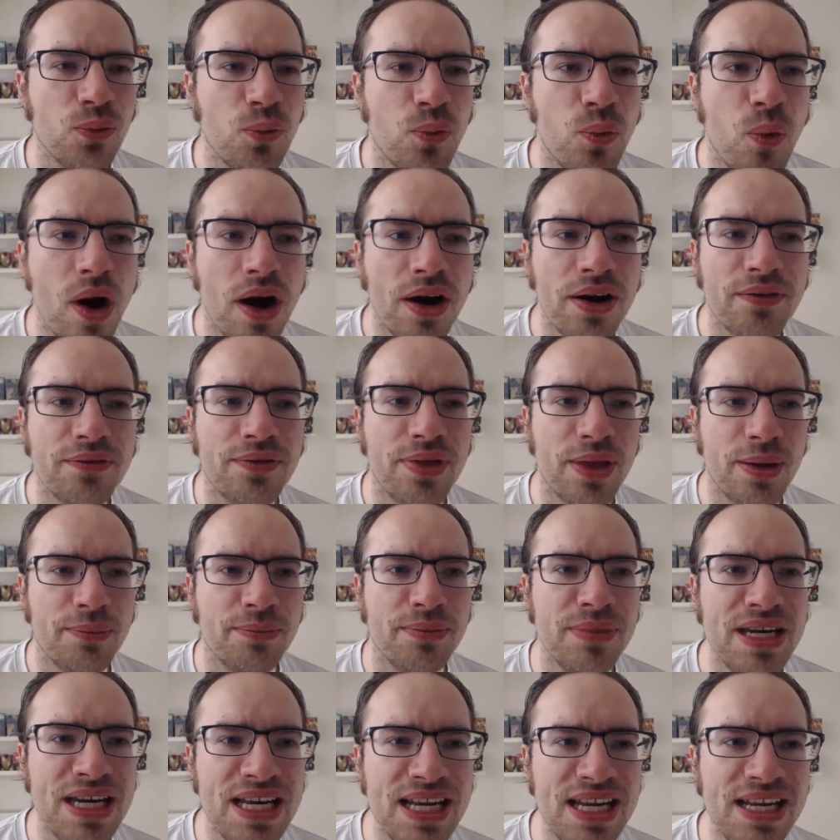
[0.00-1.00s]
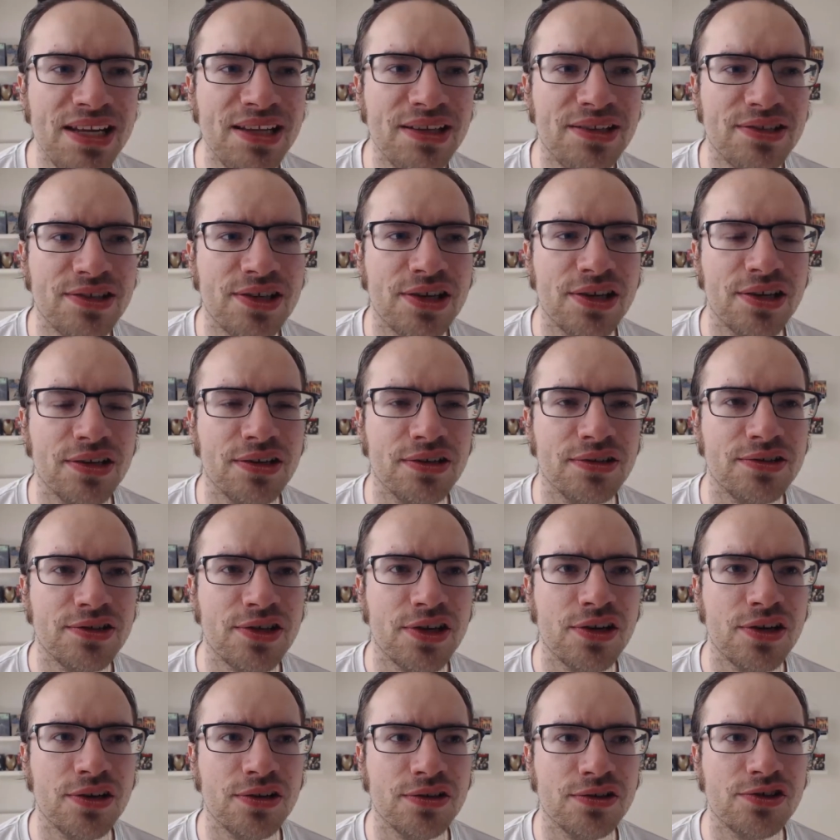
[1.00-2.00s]
one of them needed to,
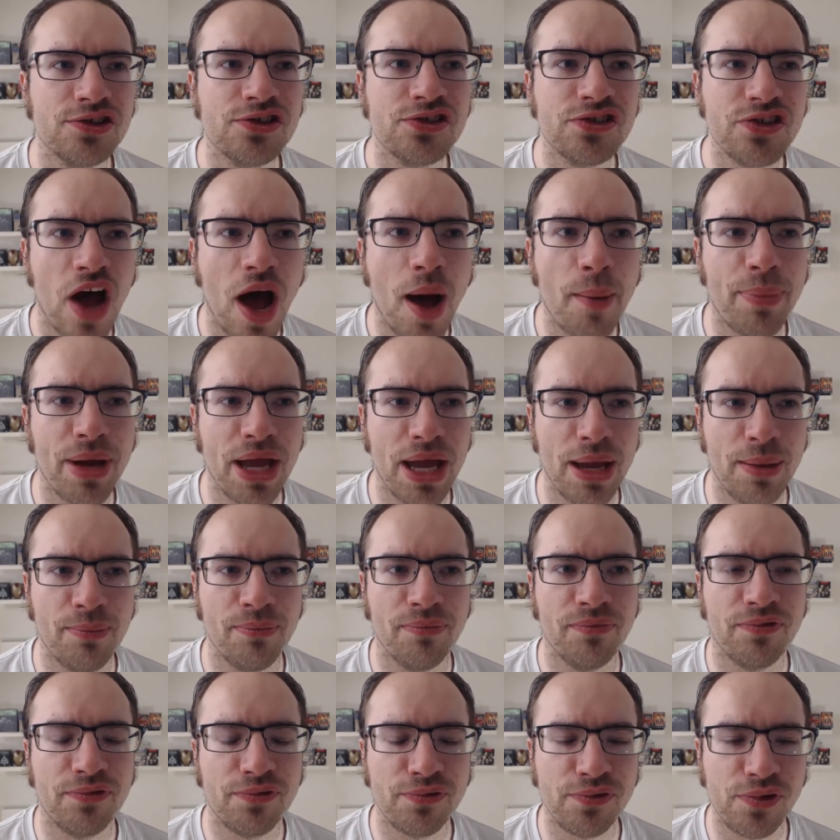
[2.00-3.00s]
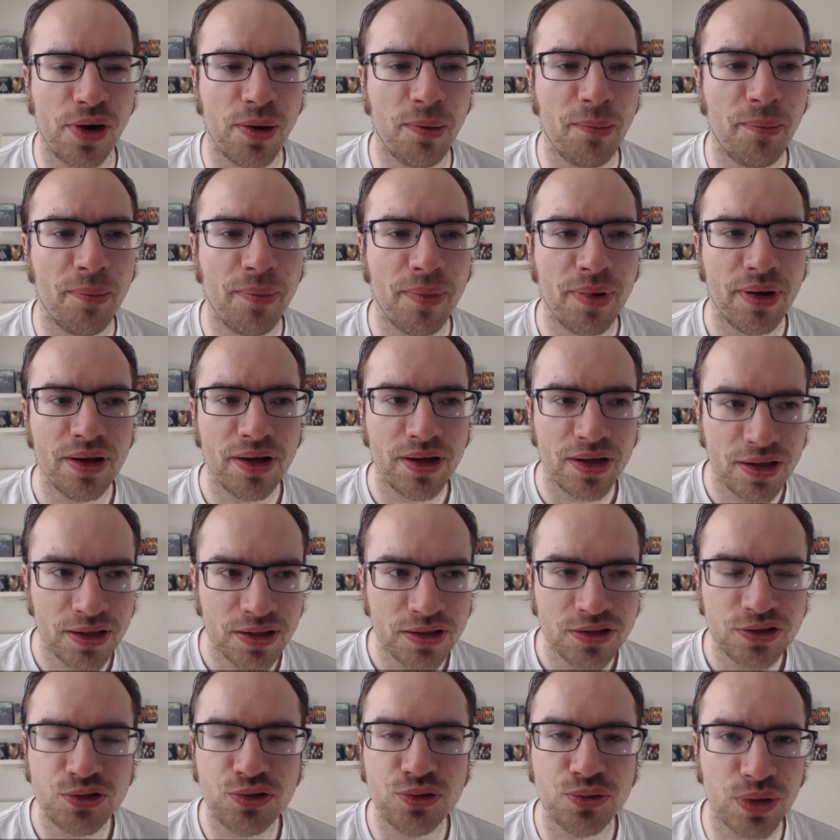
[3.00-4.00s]
to stop him from
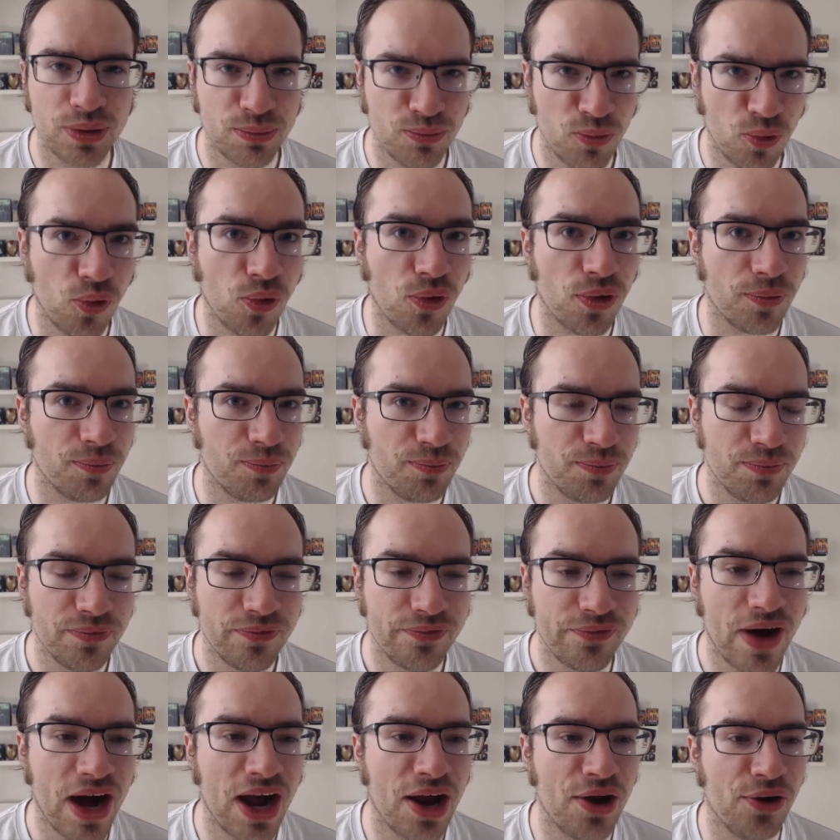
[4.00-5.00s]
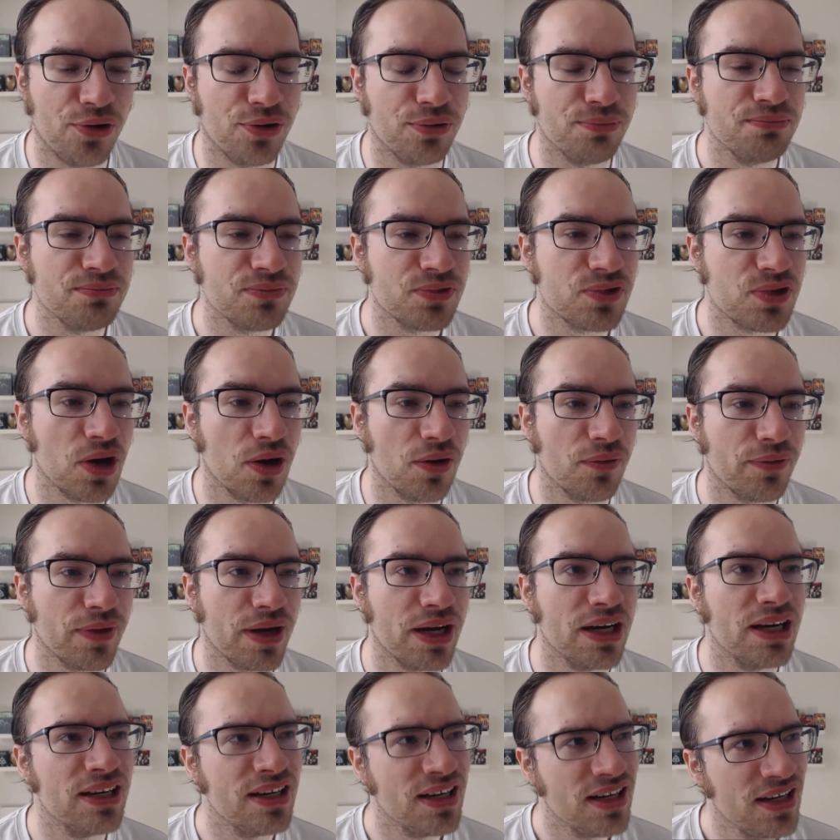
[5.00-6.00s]
doing more fire stuff.
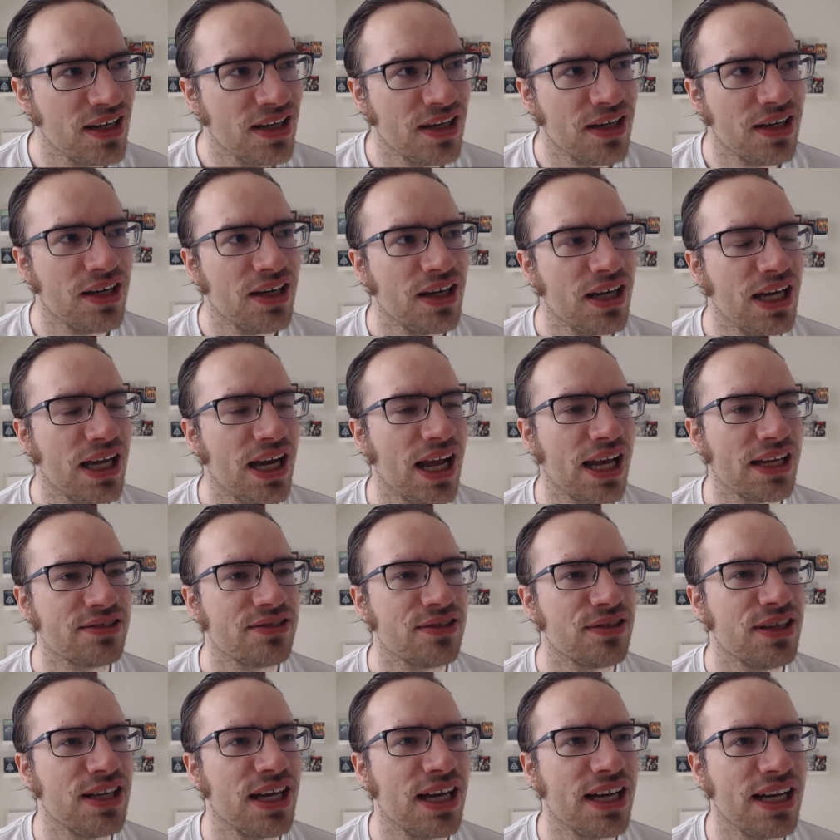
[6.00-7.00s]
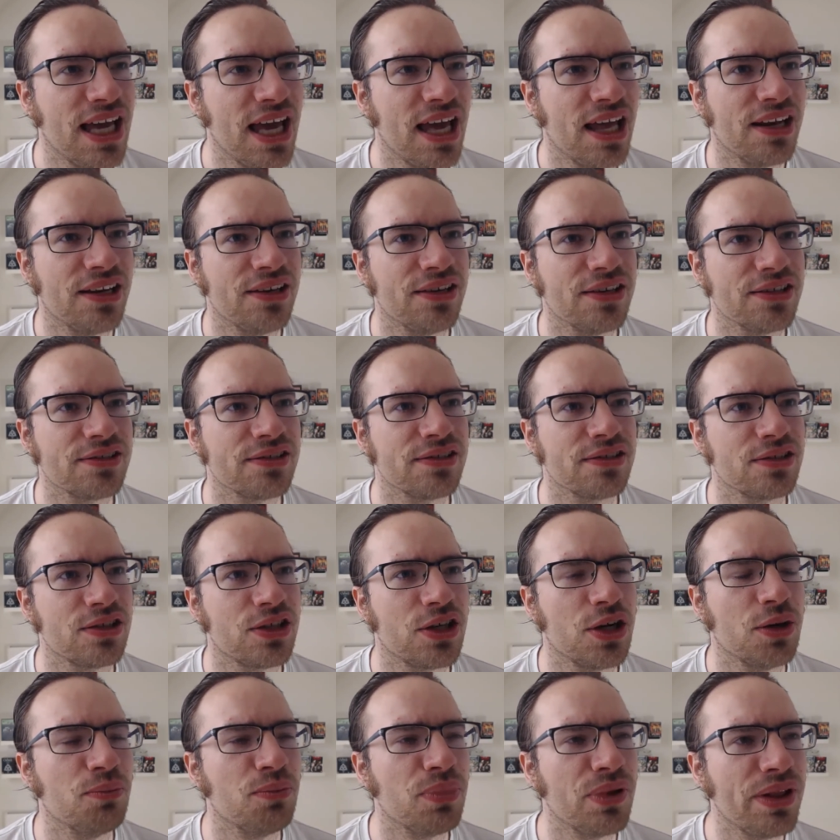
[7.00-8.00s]
And it actually, again,
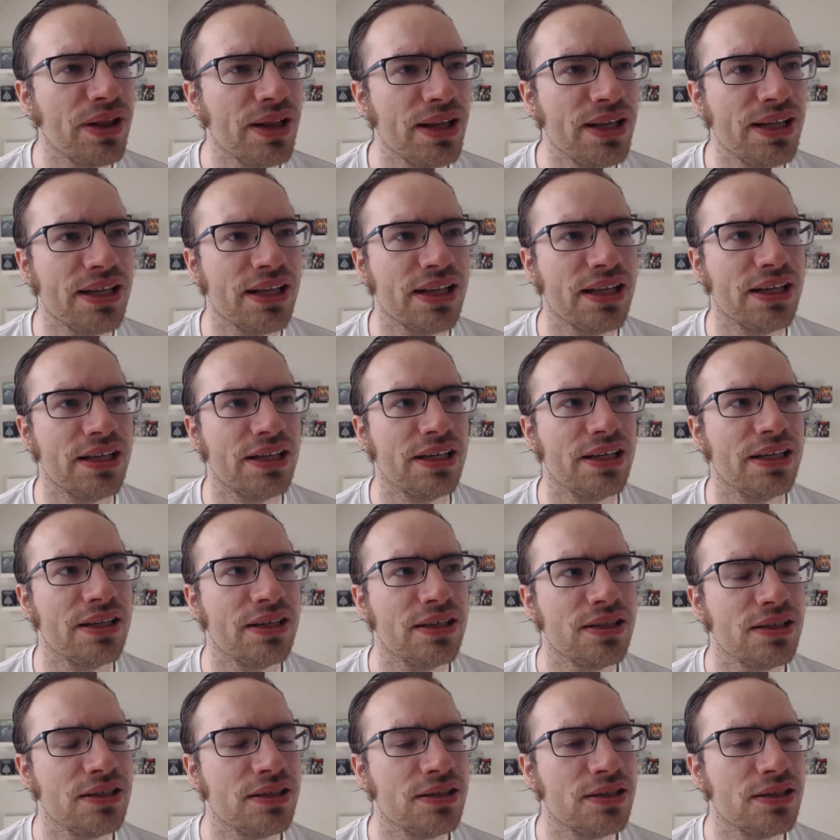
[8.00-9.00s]
doesn't completely